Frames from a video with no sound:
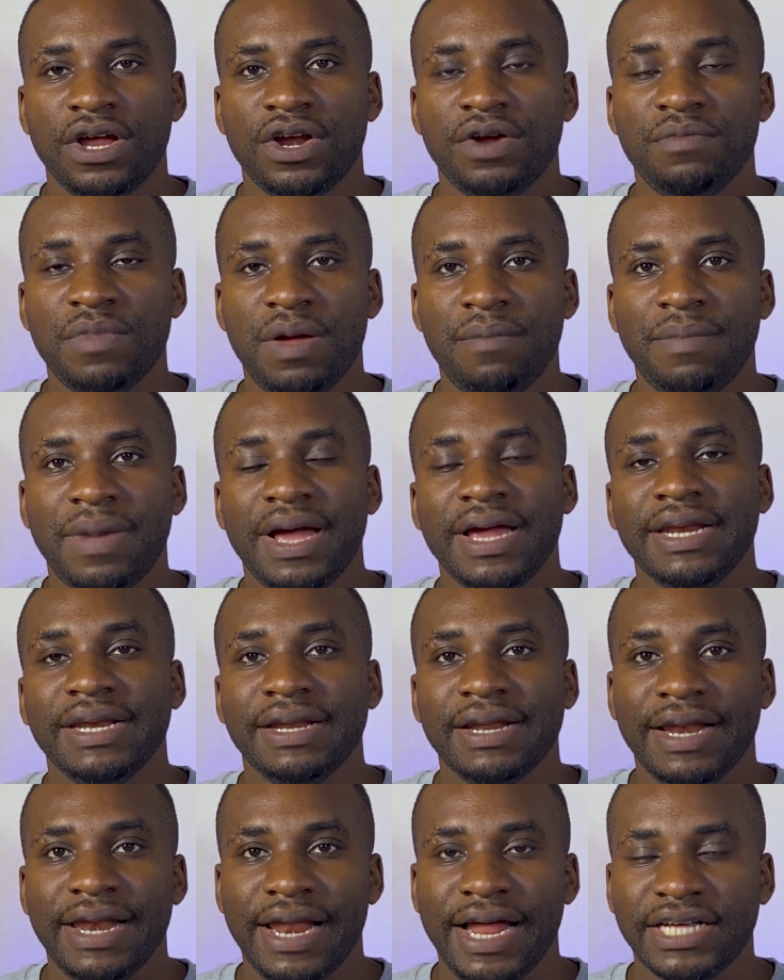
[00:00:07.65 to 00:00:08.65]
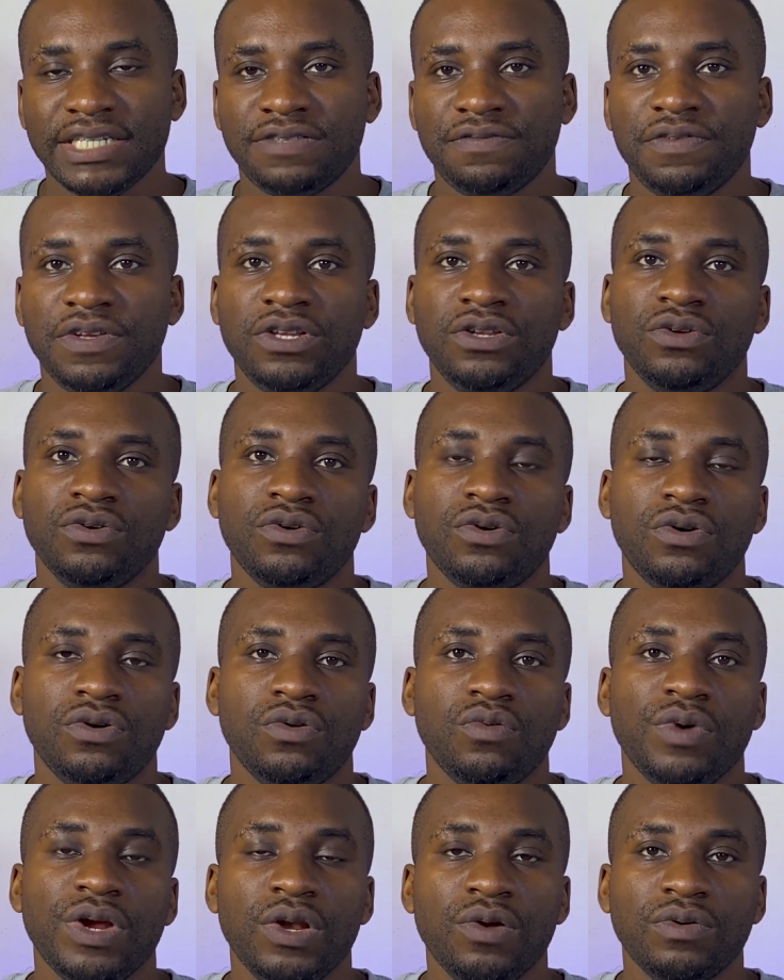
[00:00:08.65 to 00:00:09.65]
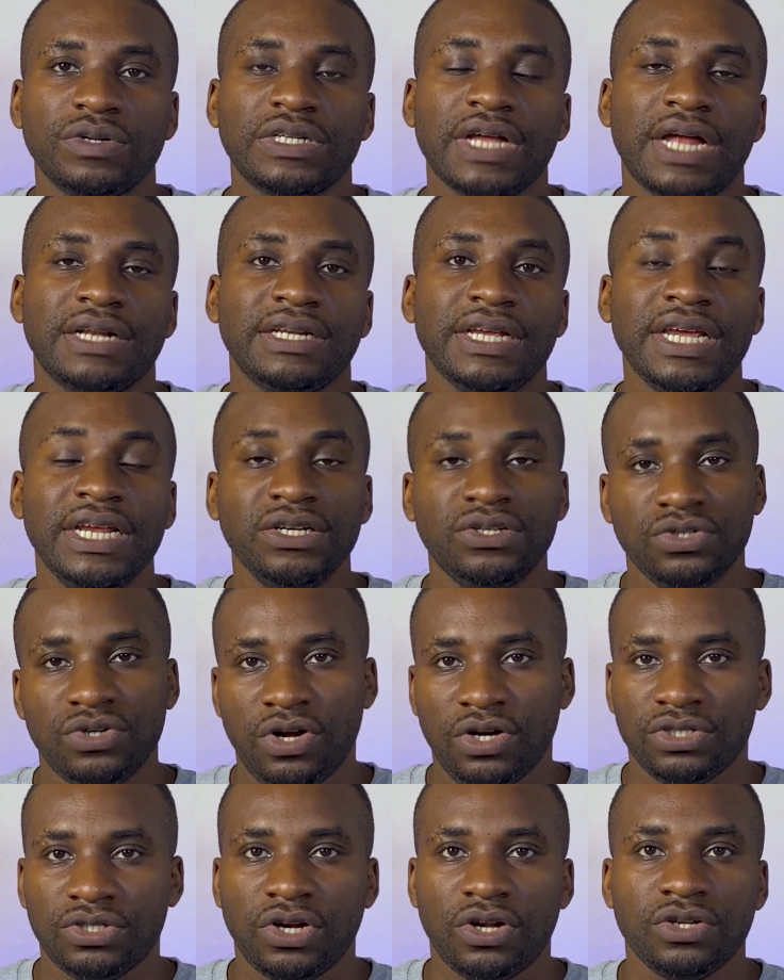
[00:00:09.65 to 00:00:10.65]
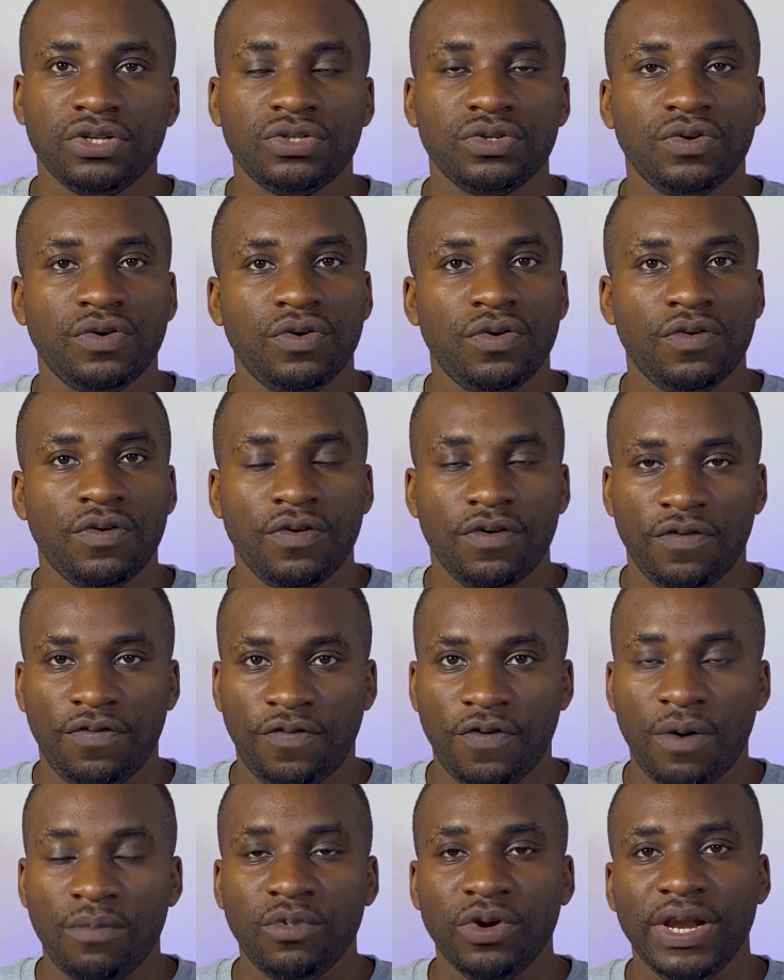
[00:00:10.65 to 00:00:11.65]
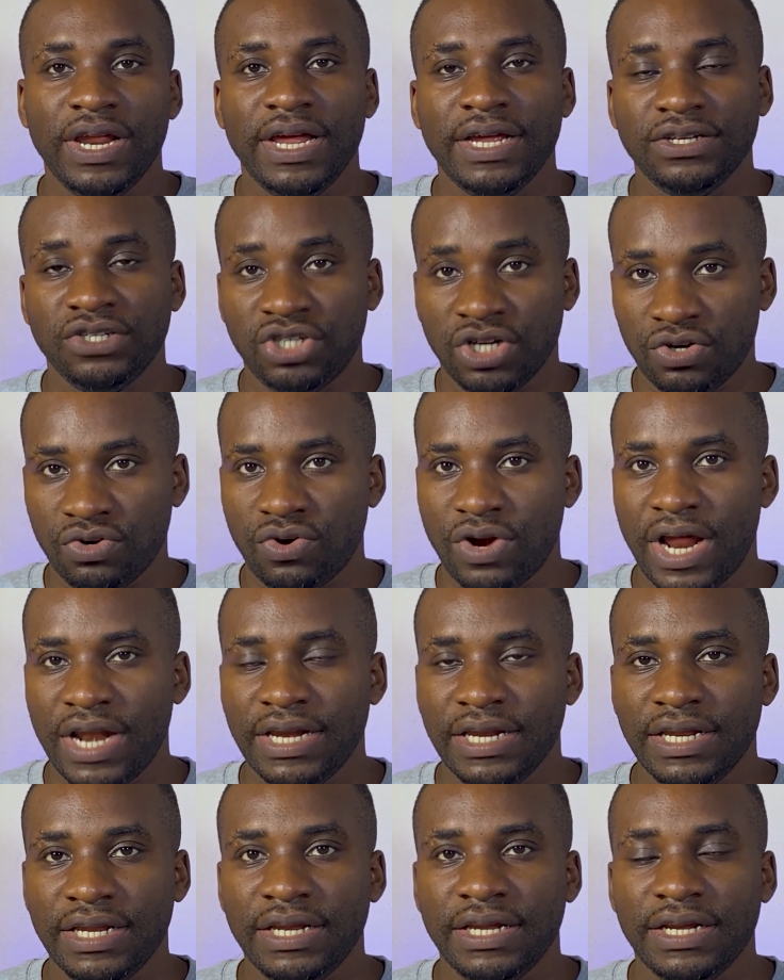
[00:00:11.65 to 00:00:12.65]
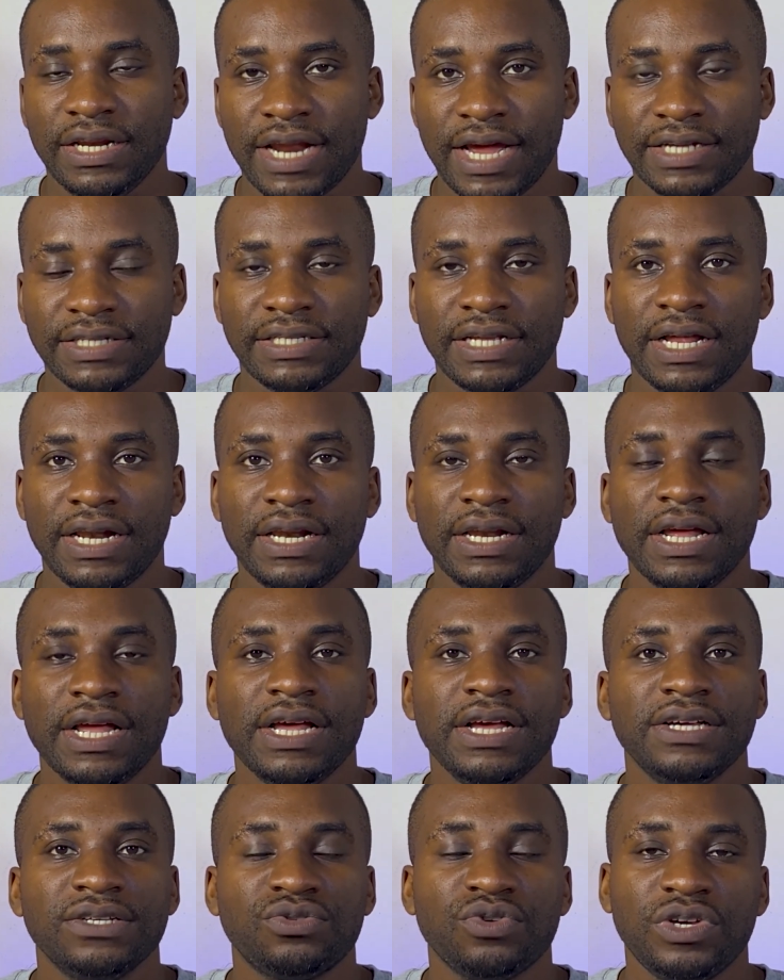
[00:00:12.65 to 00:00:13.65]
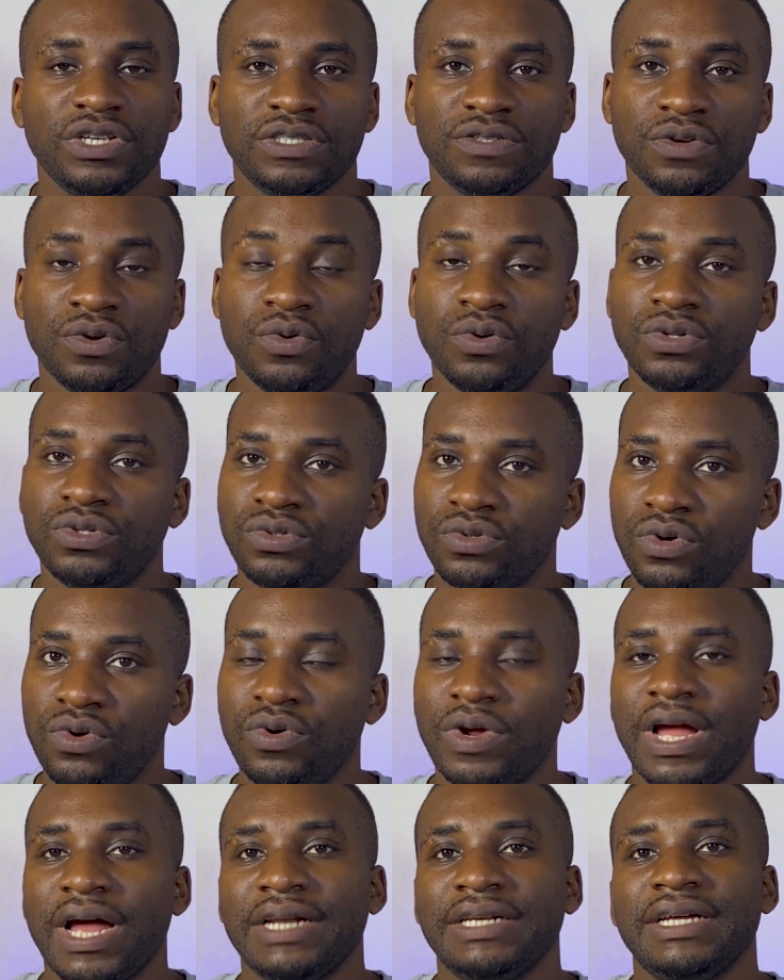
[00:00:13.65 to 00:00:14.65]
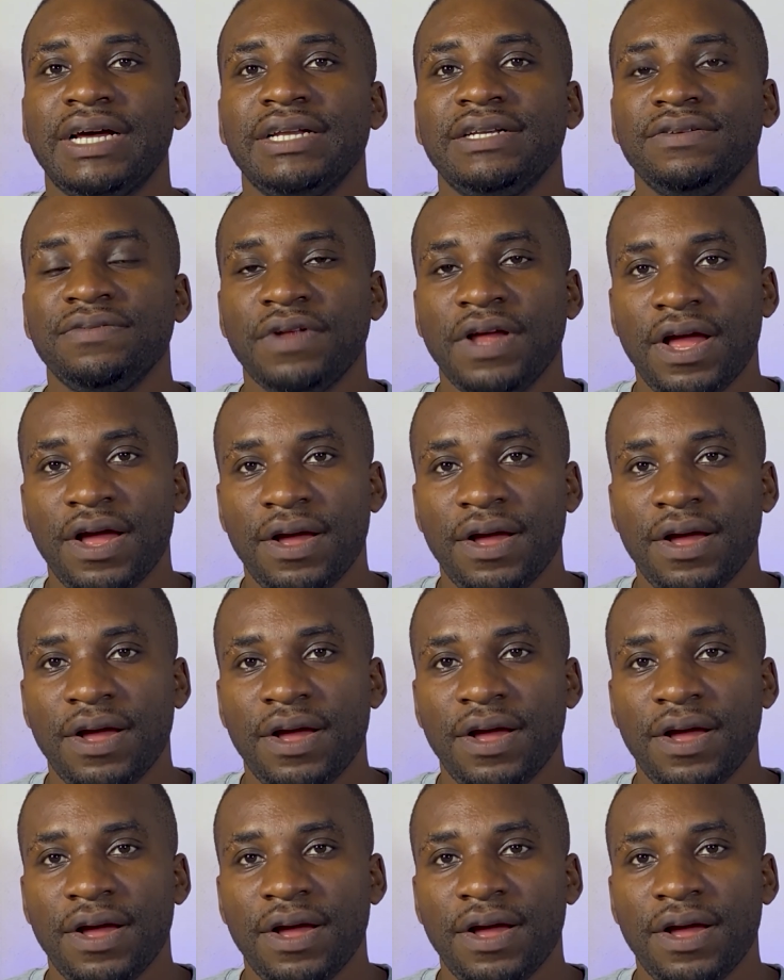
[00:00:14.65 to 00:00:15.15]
Remember in the last video, we looked at introduction to formulae generally in Excel. So it's good to look at that